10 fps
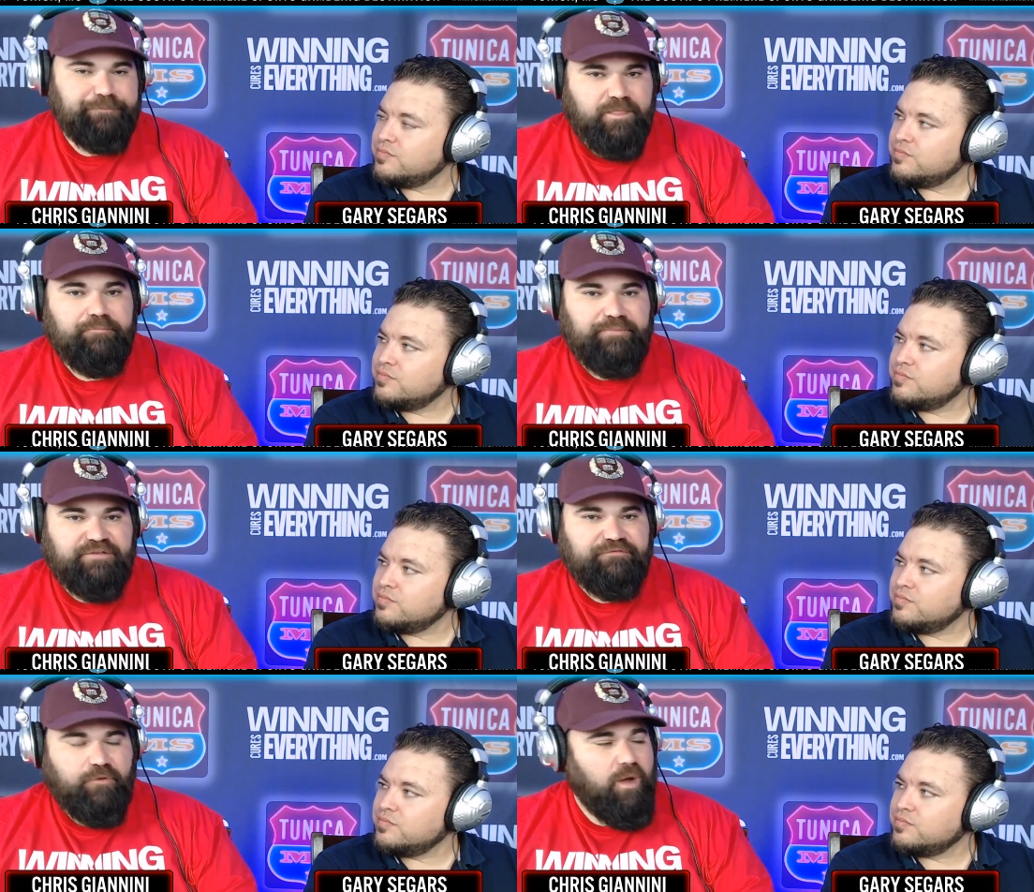Speaker 1: competing
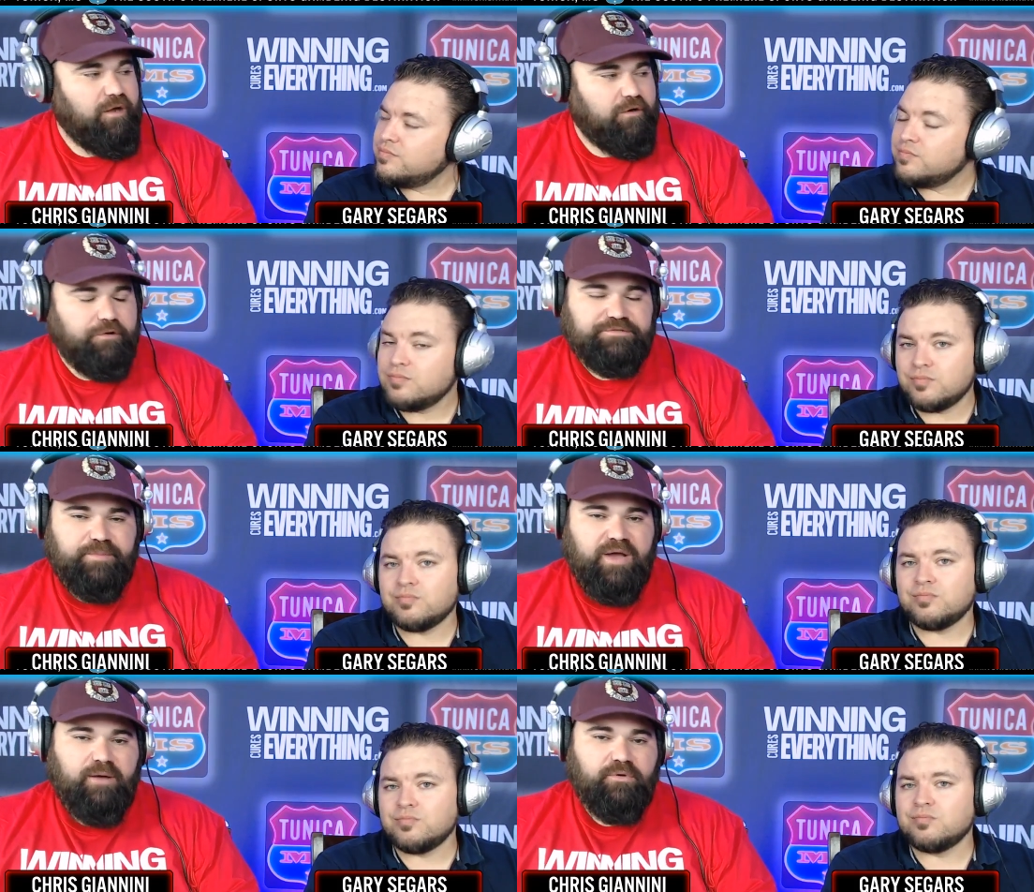for a wild card
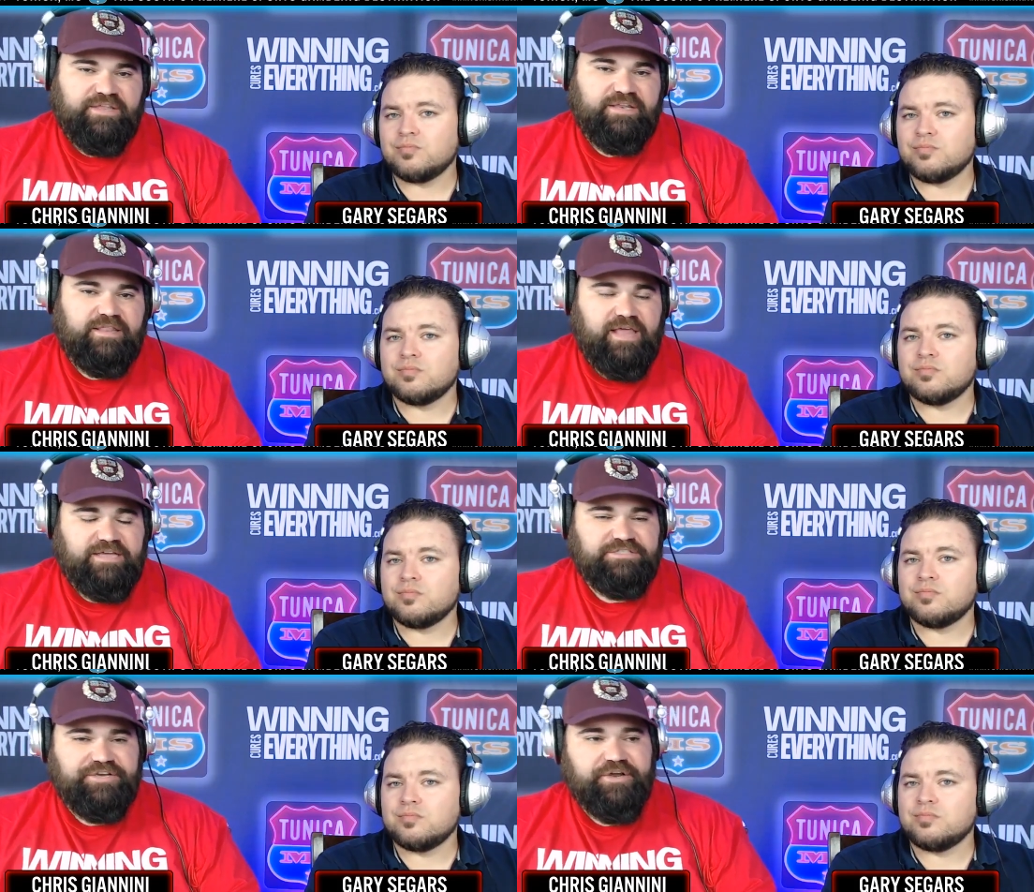spot, what they did
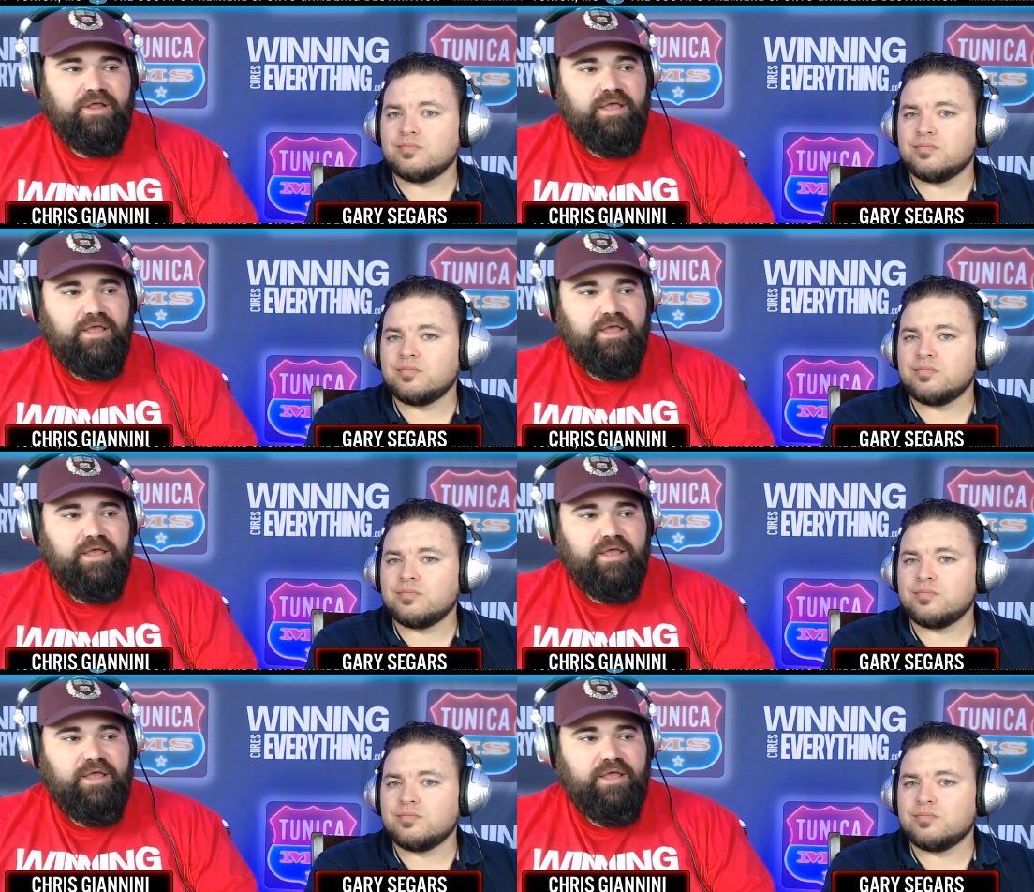last year.